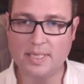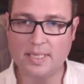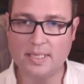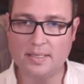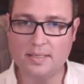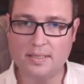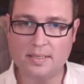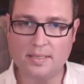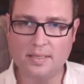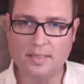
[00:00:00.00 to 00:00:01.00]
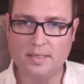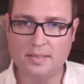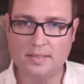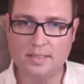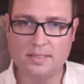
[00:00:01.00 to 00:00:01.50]
I'll bet.
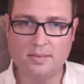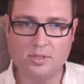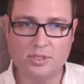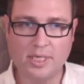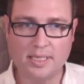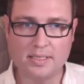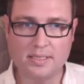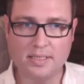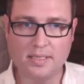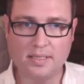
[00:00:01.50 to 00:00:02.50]
Let's double check